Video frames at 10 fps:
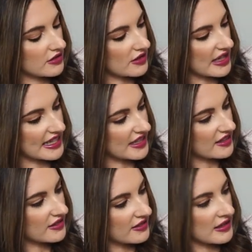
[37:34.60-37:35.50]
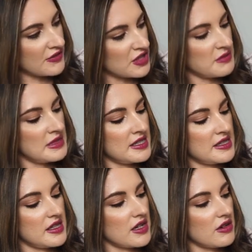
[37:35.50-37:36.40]
like they've just been
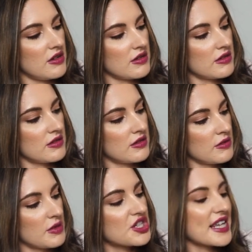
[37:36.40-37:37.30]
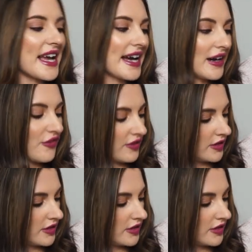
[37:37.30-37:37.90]
stuck on, which they have,